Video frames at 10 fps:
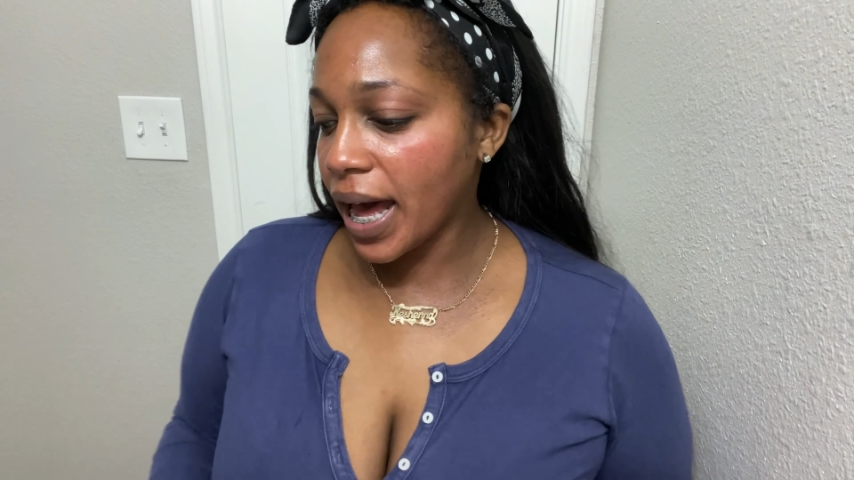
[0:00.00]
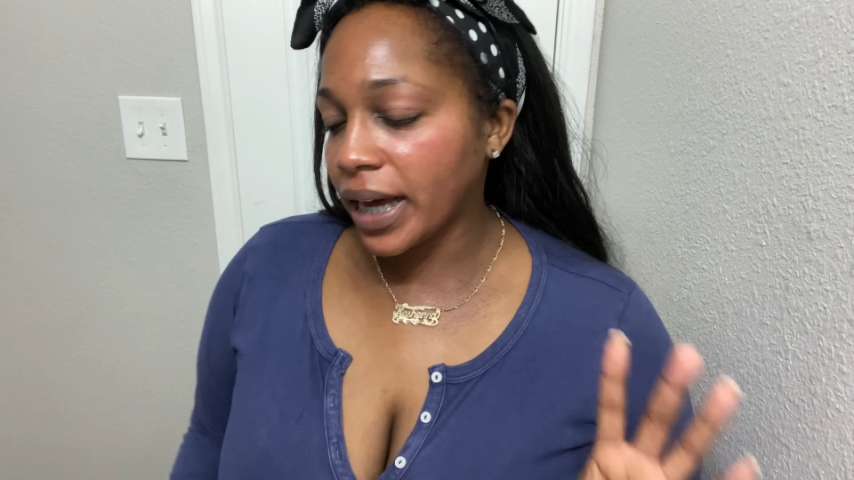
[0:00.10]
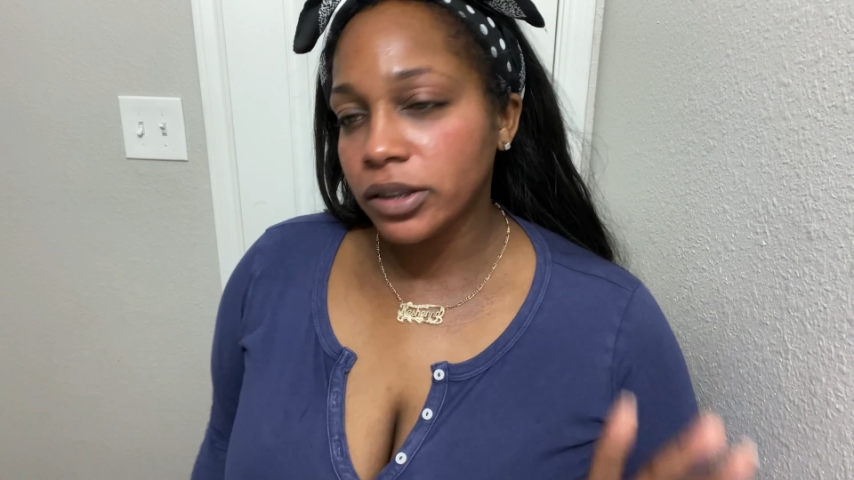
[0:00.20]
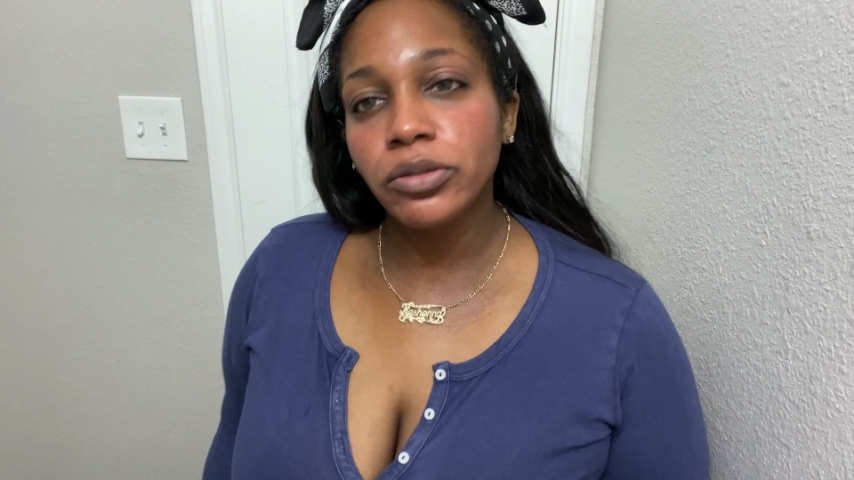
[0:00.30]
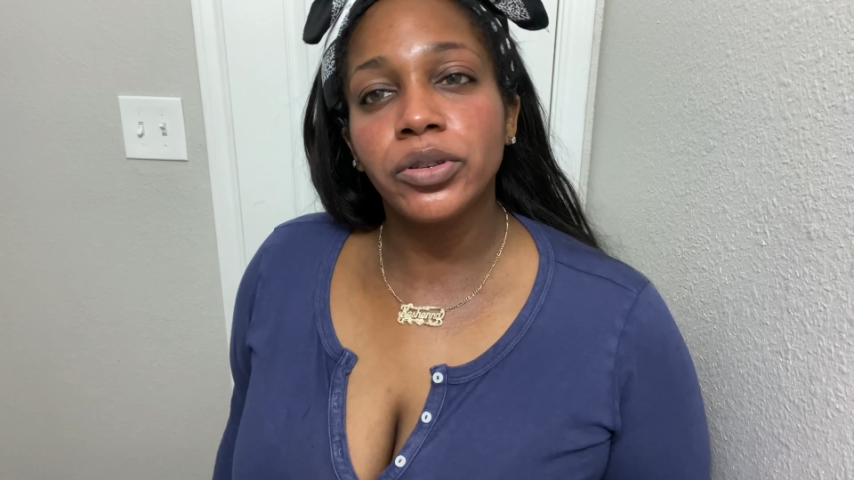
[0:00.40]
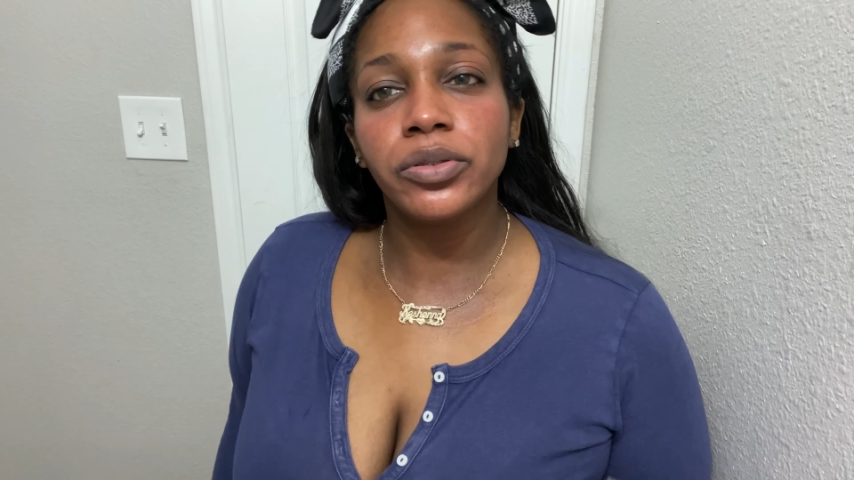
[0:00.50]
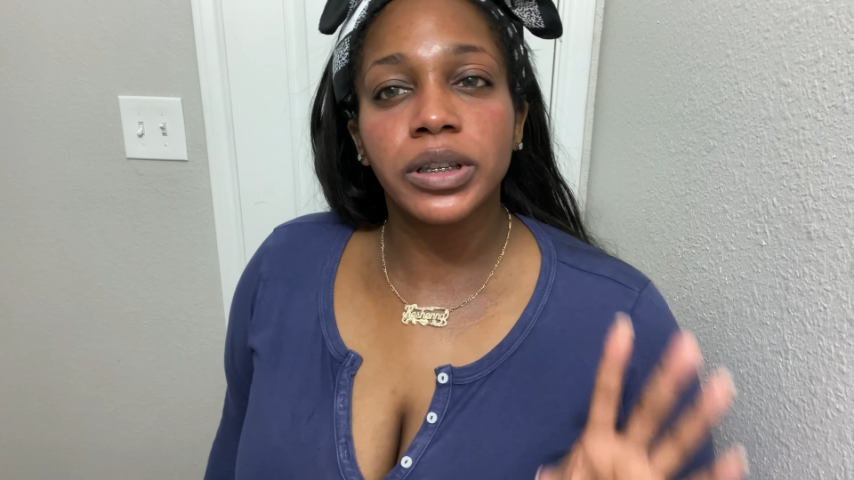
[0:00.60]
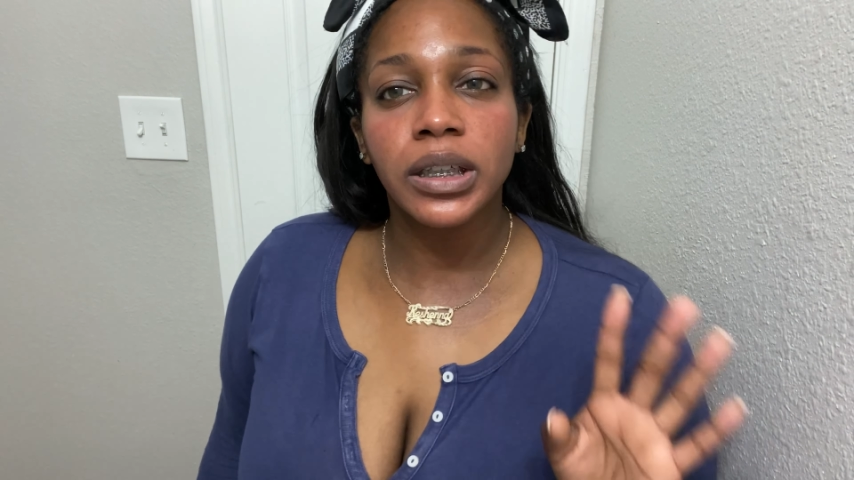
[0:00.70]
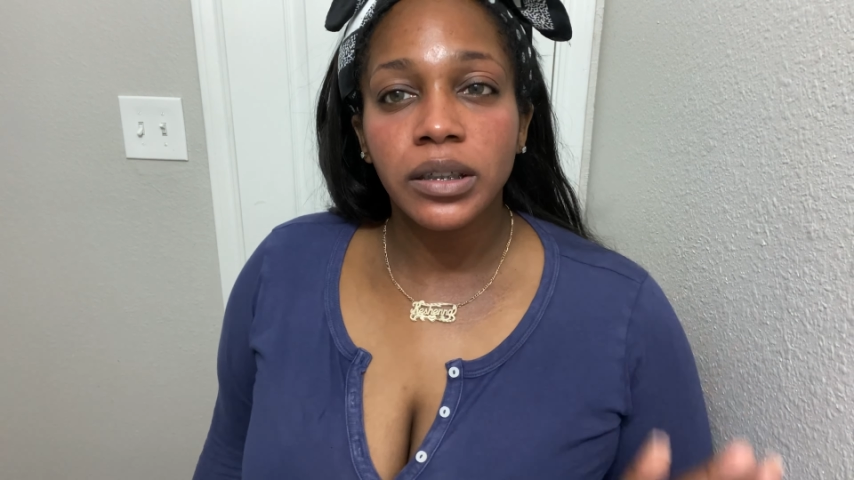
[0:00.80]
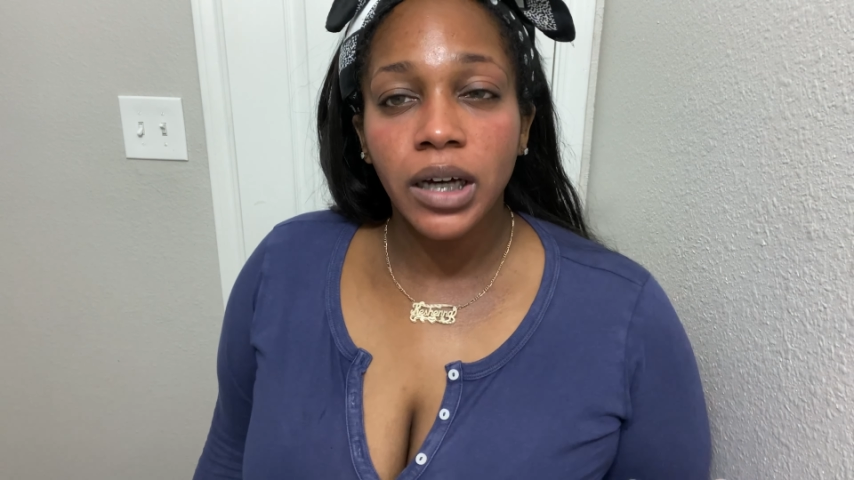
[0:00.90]
I do use a
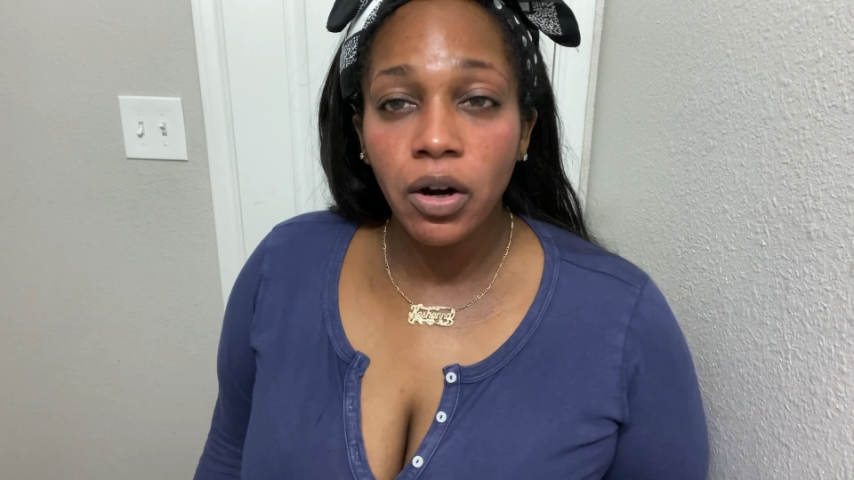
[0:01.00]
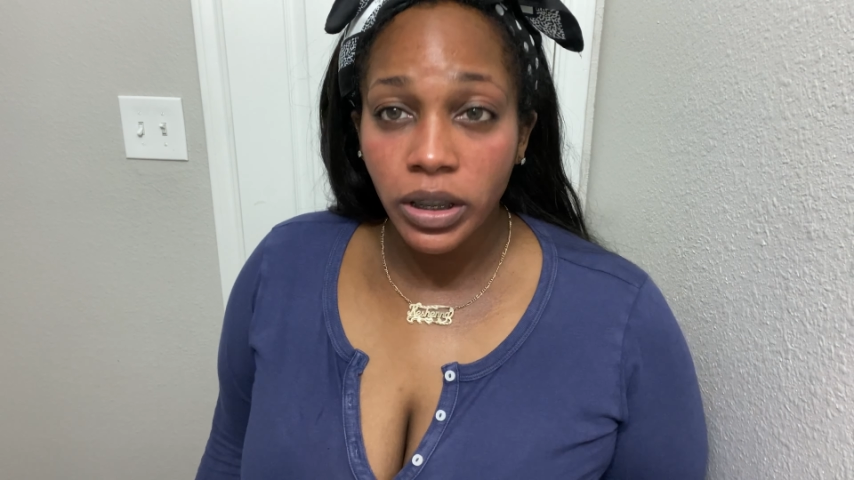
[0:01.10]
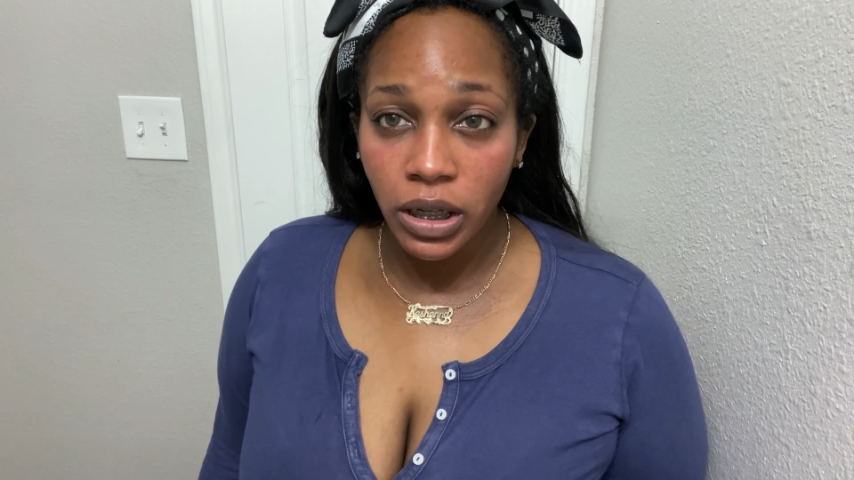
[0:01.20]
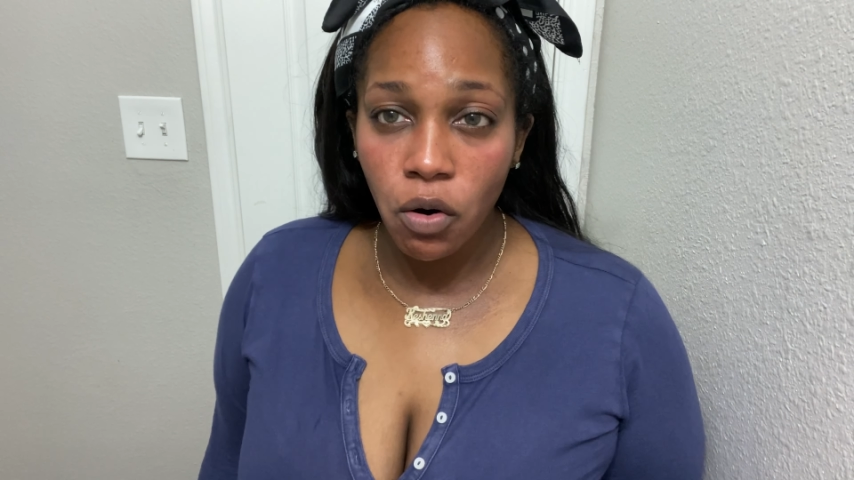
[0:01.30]
little coconut